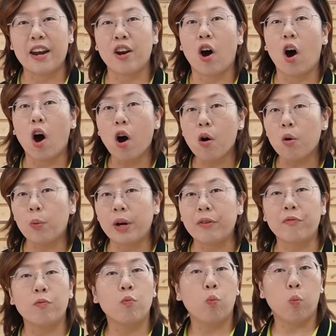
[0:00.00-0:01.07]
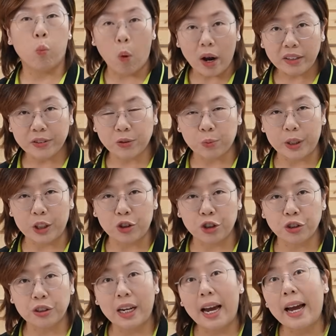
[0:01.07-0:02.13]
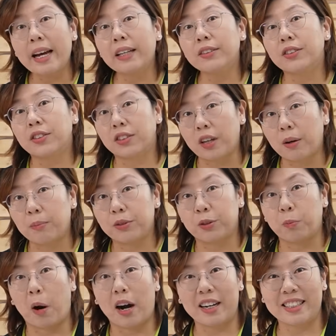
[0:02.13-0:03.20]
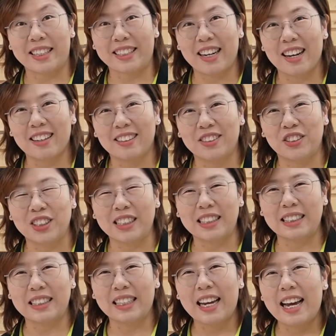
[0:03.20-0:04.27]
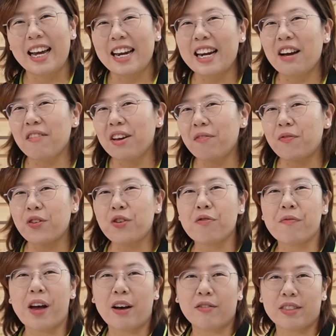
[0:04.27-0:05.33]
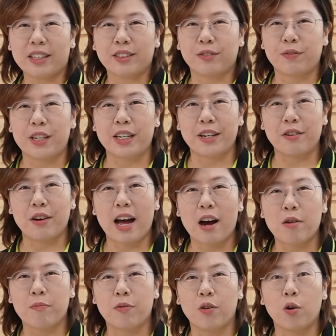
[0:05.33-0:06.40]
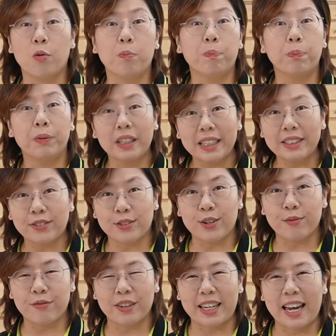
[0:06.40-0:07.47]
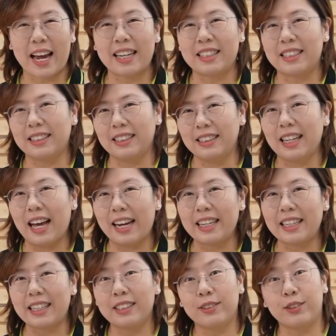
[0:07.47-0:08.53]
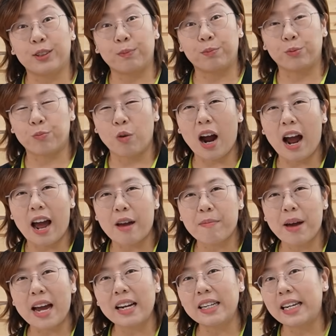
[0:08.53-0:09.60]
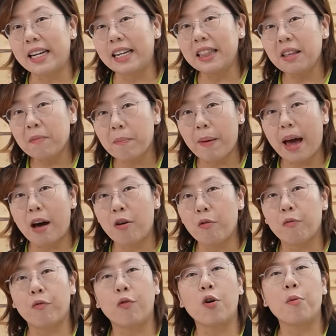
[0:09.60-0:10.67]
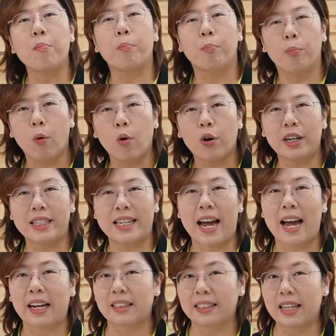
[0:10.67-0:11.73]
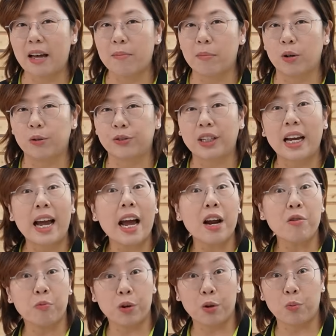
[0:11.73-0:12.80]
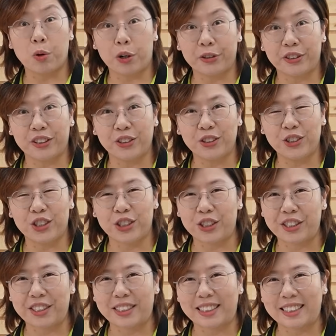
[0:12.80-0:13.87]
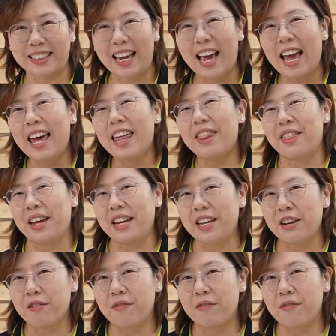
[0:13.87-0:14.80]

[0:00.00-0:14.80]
and all with one switch and some smart technology. Now if you found this video helpful, please don't forget to like, subscribe and hit the bell for more tech demos and real-world solutions. Thank